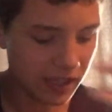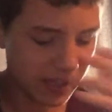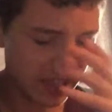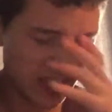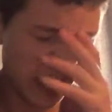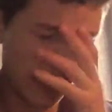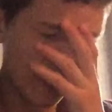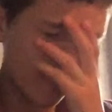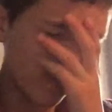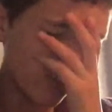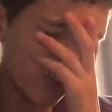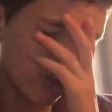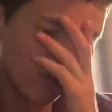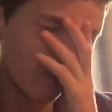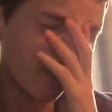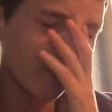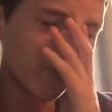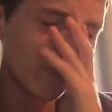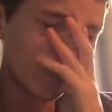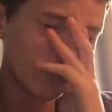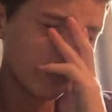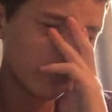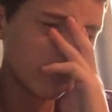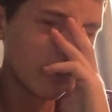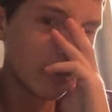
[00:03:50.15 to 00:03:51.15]
yeah, I'm going to go
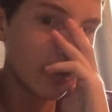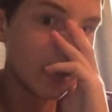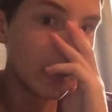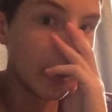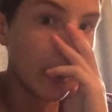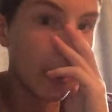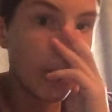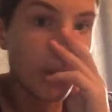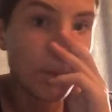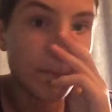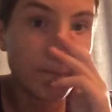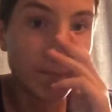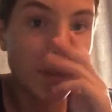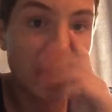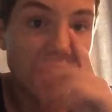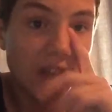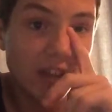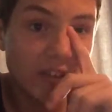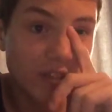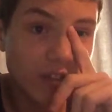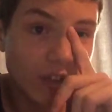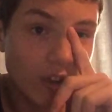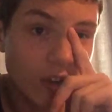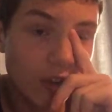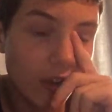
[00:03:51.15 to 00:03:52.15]
for Shayna
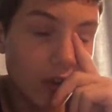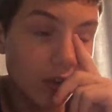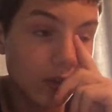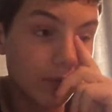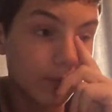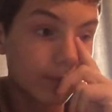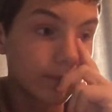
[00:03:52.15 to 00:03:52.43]
Baszler.